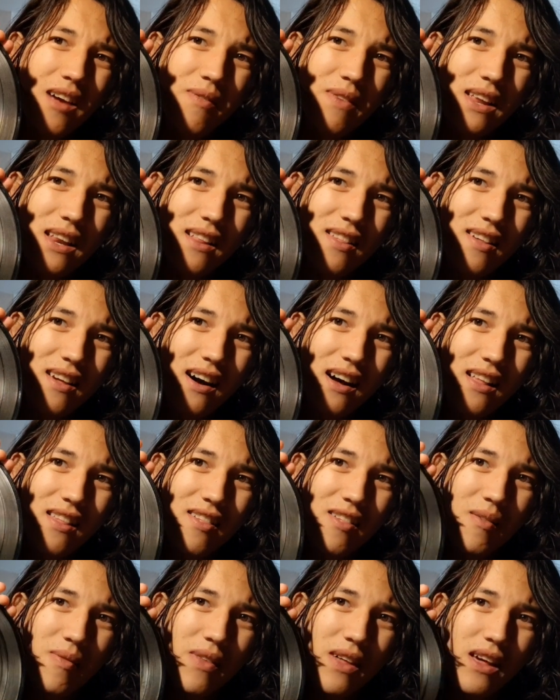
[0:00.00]
I mean, it's got
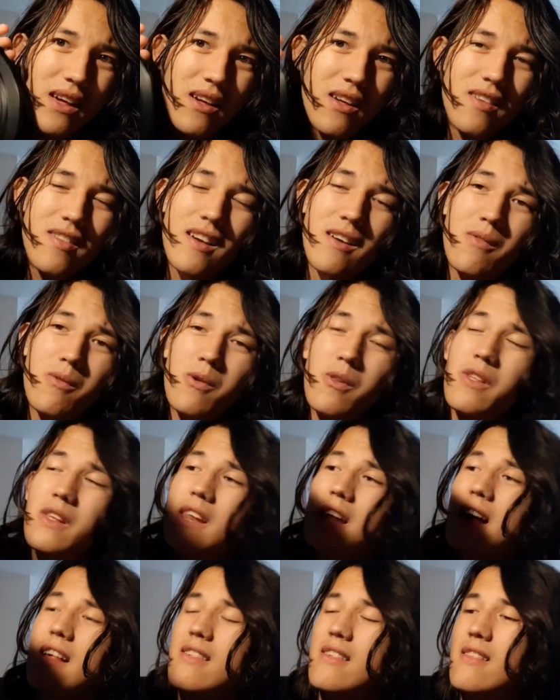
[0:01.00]
really
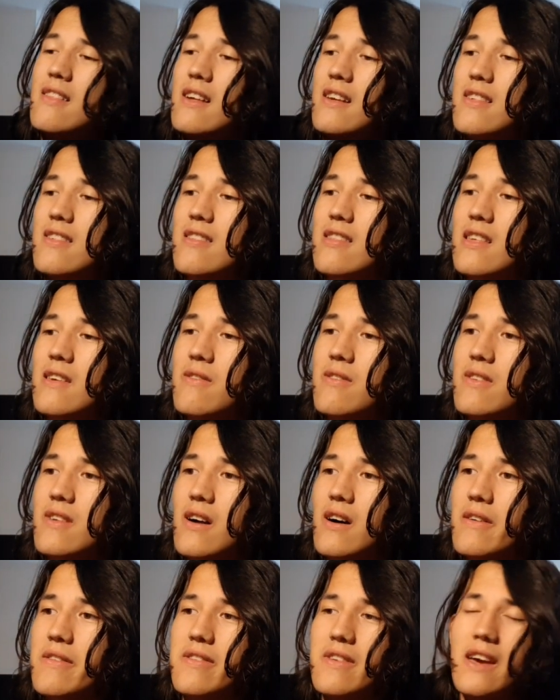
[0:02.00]
nasty like sleeve
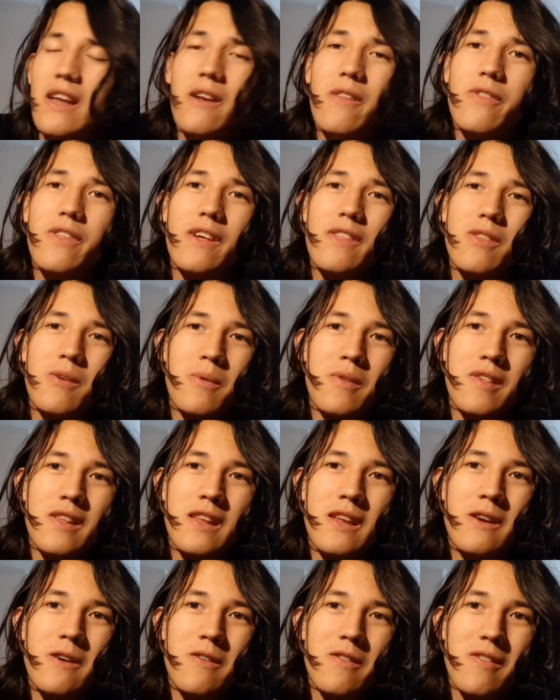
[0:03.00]
scuffs. I don't think there was an
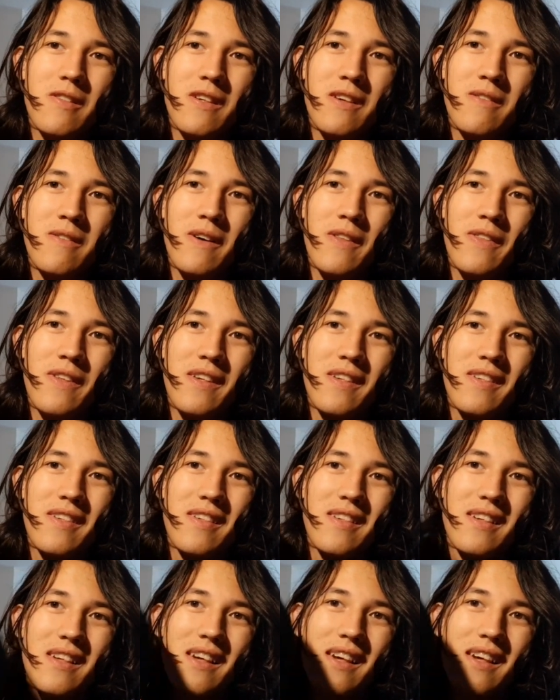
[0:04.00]
inner sleeve on this,